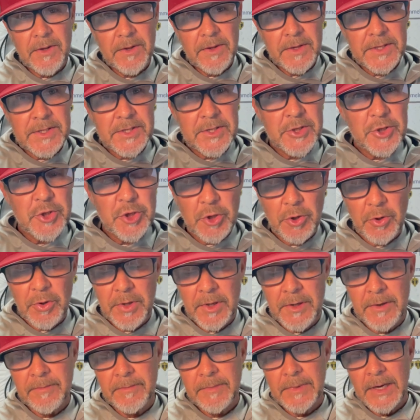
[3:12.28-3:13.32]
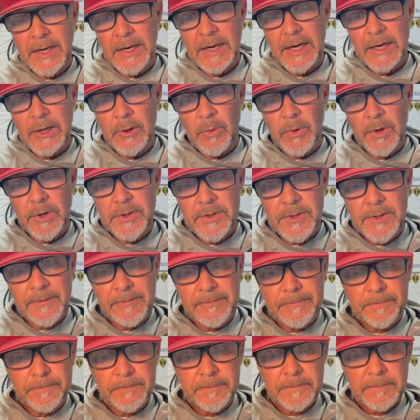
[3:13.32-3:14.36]
this is Jordan, and I quote,
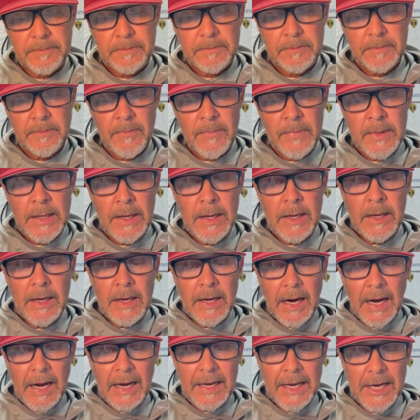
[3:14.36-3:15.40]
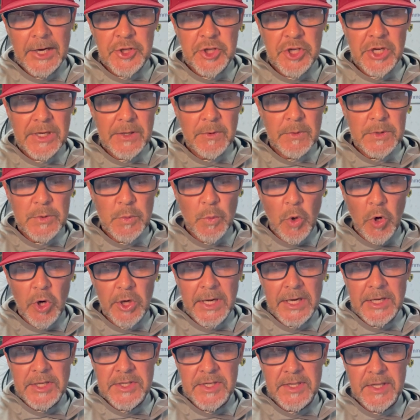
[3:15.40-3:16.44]
"I actually was
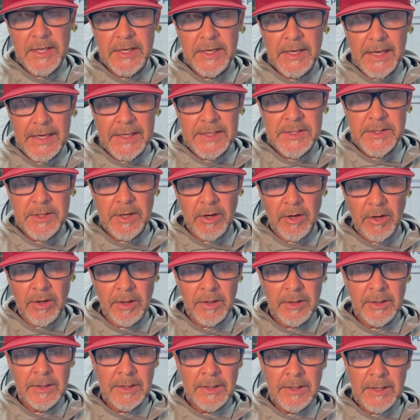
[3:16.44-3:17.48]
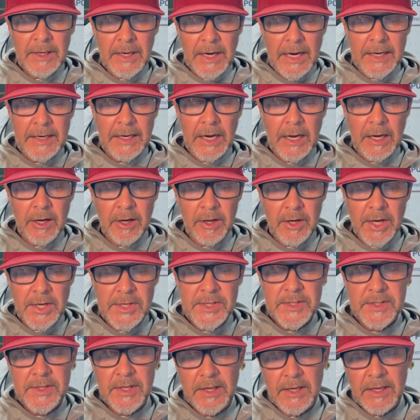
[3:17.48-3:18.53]
walking to the next hole and I
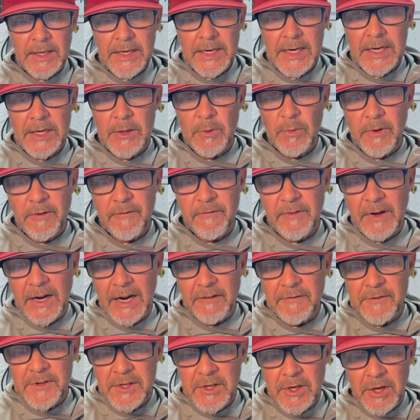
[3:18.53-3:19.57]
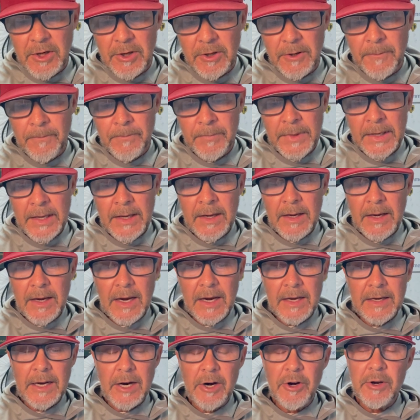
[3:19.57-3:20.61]
lost the lead with 5 to go.
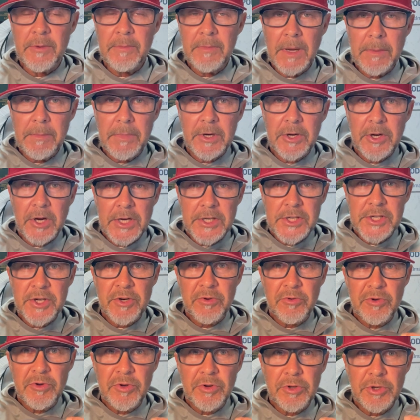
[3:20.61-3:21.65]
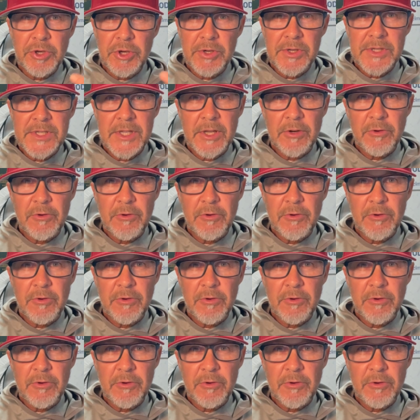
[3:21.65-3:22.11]
And I remember going to use the